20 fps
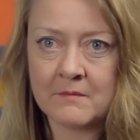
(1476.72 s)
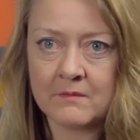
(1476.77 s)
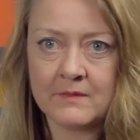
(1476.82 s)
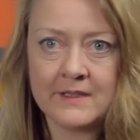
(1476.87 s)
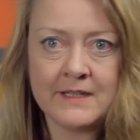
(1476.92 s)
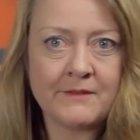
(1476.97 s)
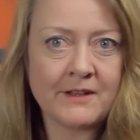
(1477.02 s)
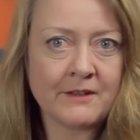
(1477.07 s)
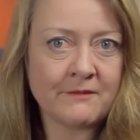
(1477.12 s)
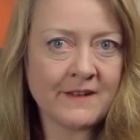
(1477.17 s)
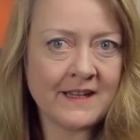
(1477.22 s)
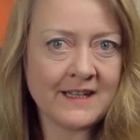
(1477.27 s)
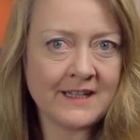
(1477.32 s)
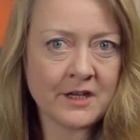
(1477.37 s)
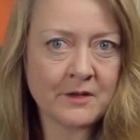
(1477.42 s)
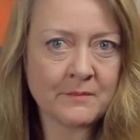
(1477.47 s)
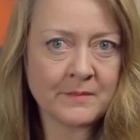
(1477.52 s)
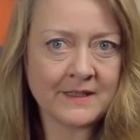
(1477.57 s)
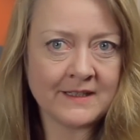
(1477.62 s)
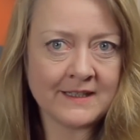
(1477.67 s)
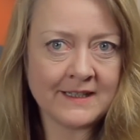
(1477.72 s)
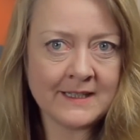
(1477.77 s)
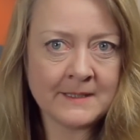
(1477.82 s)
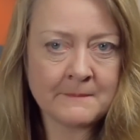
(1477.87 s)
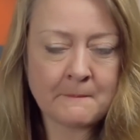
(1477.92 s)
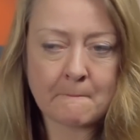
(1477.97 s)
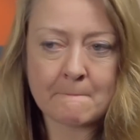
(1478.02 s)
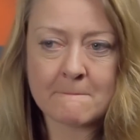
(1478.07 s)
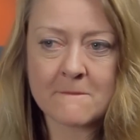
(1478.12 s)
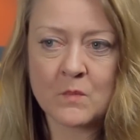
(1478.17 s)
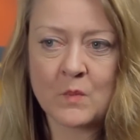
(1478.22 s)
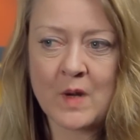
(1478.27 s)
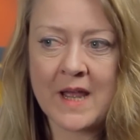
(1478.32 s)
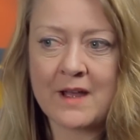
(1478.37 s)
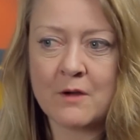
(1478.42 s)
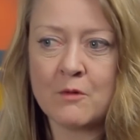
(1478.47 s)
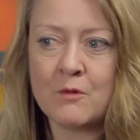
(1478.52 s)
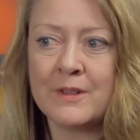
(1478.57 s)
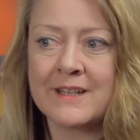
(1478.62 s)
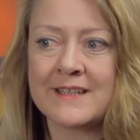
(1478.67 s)
living fairly openly,
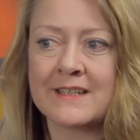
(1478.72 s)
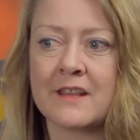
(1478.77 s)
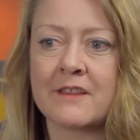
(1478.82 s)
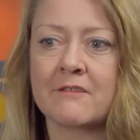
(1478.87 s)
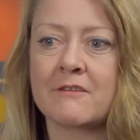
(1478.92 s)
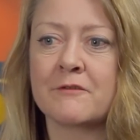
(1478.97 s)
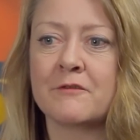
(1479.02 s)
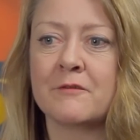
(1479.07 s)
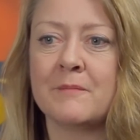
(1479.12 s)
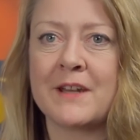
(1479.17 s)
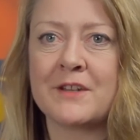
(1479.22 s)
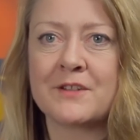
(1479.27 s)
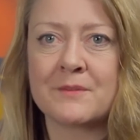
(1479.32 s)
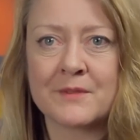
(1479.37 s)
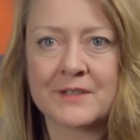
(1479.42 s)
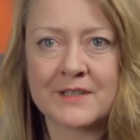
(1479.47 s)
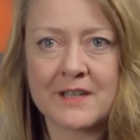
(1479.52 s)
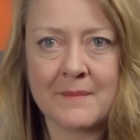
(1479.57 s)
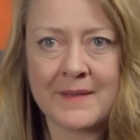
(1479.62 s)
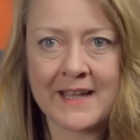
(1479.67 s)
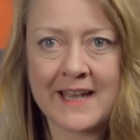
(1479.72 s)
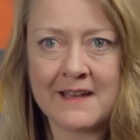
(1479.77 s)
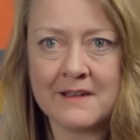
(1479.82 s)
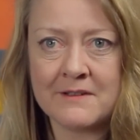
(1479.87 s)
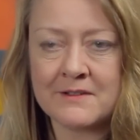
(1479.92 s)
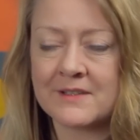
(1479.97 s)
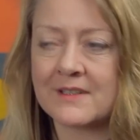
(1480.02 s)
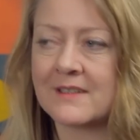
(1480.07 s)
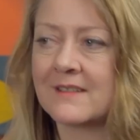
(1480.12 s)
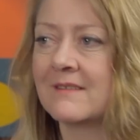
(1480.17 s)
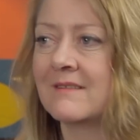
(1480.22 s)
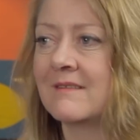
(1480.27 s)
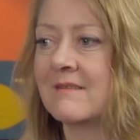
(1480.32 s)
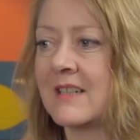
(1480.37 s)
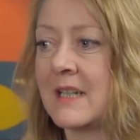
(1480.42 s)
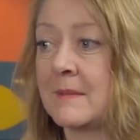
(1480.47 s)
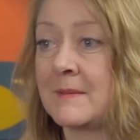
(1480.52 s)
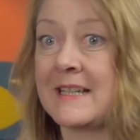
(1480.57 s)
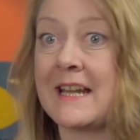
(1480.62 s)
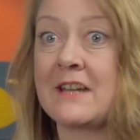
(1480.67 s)
where all this other information was coming out,
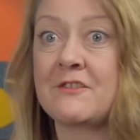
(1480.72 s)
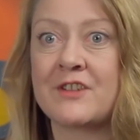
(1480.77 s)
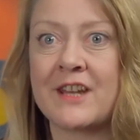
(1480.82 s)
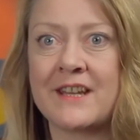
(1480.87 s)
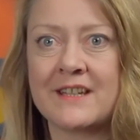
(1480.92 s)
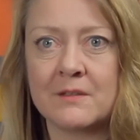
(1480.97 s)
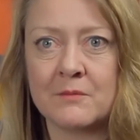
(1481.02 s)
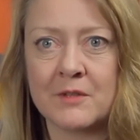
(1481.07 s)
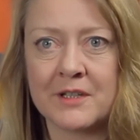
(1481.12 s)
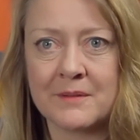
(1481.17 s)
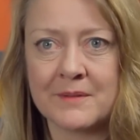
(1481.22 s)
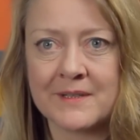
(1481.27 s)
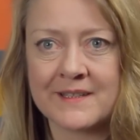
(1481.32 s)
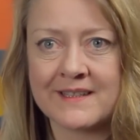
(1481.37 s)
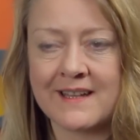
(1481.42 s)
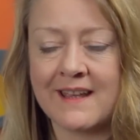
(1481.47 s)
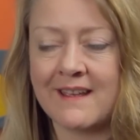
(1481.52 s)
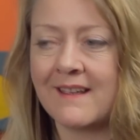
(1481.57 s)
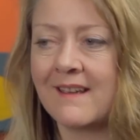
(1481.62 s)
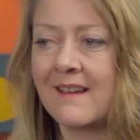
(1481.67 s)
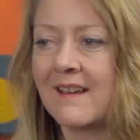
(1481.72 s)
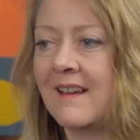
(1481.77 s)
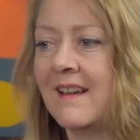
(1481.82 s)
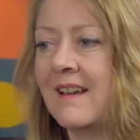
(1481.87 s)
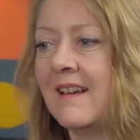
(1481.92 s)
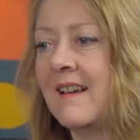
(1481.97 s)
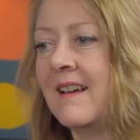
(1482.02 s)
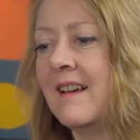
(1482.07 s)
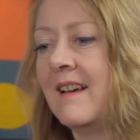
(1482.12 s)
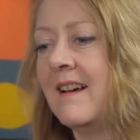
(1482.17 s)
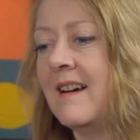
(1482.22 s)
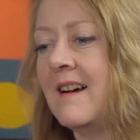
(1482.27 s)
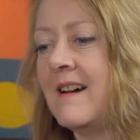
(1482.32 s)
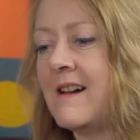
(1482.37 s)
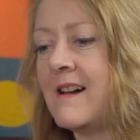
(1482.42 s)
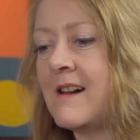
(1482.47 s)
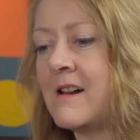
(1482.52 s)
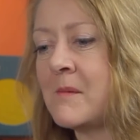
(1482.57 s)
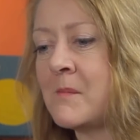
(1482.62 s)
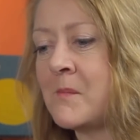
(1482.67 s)
substantiating what he was saying,
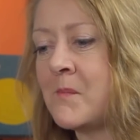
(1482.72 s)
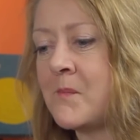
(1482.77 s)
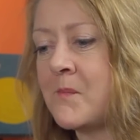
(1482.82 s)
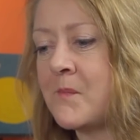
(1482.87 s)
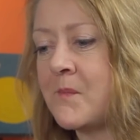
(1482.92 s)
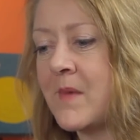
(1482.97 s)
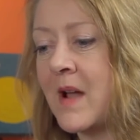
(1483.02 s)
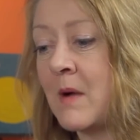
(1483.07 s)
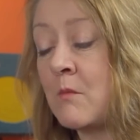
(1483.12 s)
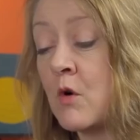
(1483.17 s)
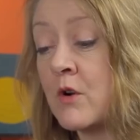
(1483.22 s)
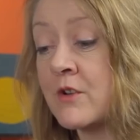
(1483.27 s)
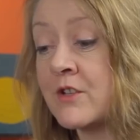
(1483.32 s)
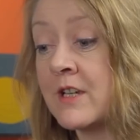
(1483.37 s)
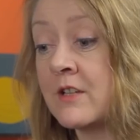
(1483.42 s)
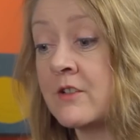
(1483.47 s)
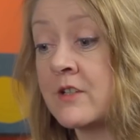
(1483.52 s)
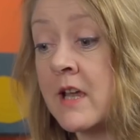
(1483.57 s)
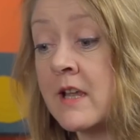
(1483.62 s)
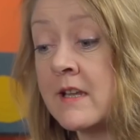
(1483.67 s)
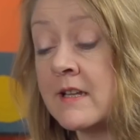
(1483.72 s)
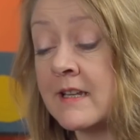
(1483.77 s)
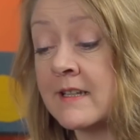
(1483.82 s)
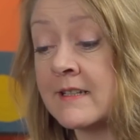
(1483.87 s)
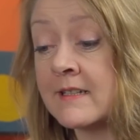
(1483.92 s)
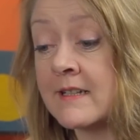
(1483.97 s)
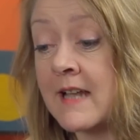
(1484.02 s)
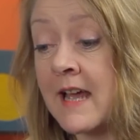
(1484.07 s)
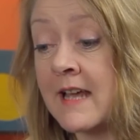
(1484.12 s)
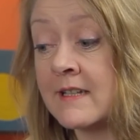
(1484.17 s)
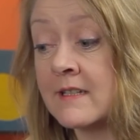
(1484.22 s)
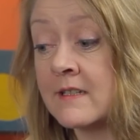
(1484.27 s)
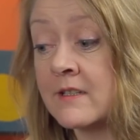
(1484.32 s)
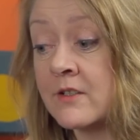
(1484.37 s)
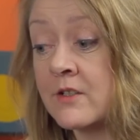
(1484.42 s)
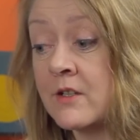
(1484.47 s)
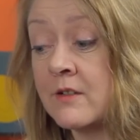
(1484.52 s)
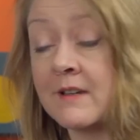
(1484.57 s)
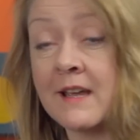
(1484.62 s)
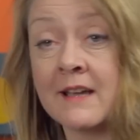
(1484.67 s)
and watching journalists and
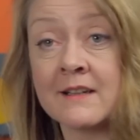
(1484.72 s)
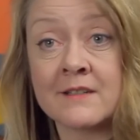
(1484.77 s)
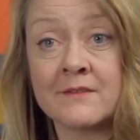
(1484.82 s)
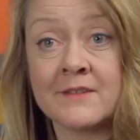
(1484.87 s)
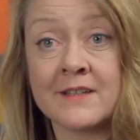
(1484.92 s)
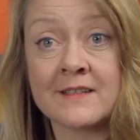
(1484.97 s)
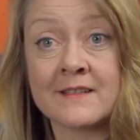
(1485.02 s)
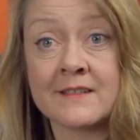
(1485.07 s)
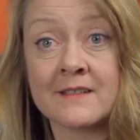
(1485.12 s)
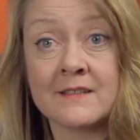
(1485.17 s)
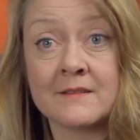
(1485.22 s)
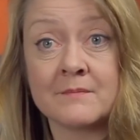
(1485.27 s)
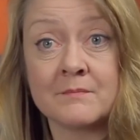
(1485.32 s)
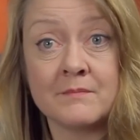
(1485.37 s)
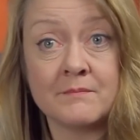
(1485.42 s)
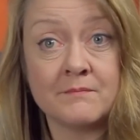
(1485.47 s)
student activists